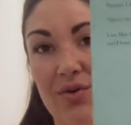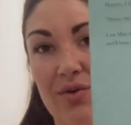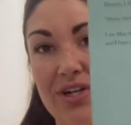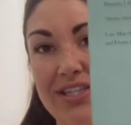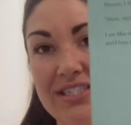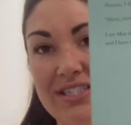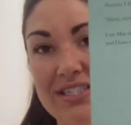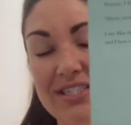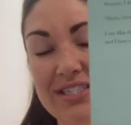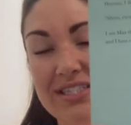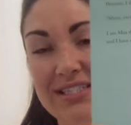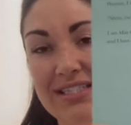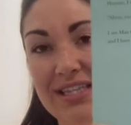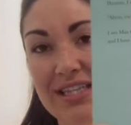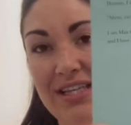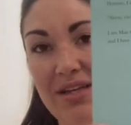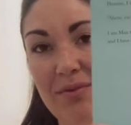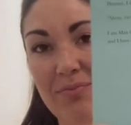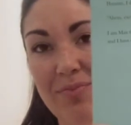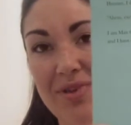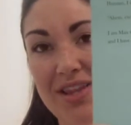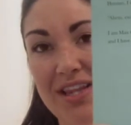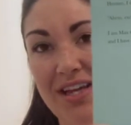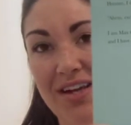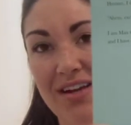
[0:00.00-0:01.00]
what's
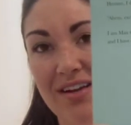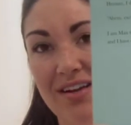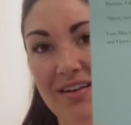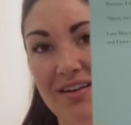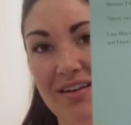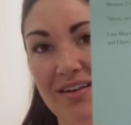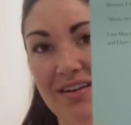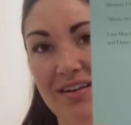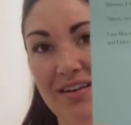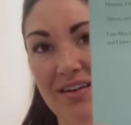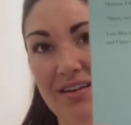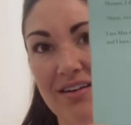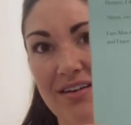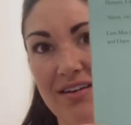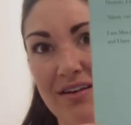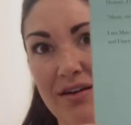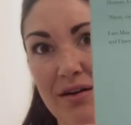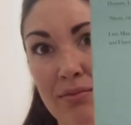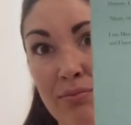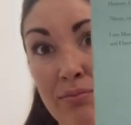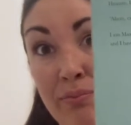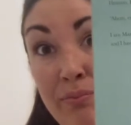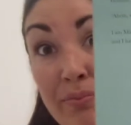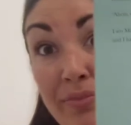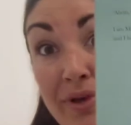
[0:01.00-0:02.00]
asleep there?
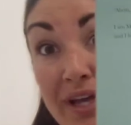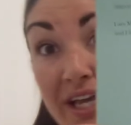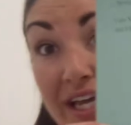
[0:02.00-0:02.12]
A